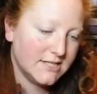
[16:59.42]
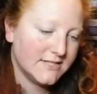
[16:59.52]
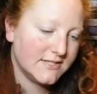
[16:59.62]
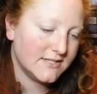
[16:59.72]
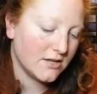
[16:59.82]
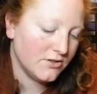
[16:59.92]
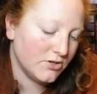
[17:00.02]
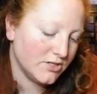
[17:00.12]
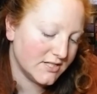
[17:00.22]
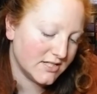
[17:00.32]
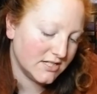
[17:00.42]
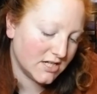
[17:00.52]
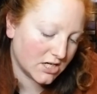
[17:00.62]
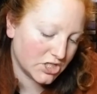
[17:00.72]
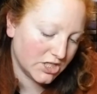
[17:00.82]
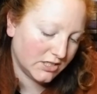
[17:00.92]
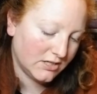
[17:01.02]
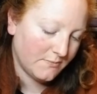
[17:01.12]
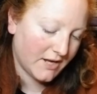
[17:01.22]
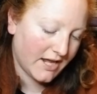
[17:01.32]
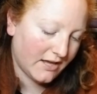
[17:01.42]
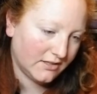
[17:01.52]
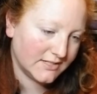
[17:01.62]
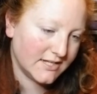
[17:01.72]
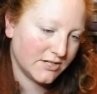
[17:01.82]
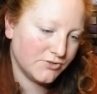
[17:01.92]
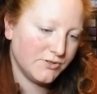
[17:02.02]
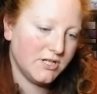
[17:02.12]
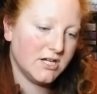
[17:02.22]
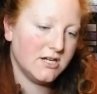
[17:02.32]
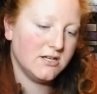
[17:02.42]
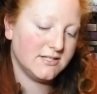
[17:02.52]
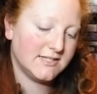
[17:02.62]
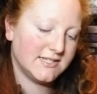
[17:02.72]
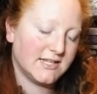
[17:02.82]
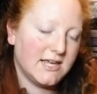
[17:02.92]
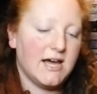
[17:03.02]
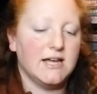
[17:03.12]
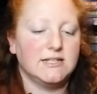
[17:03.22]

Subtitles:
Southern Seduction by Alexandria Scott.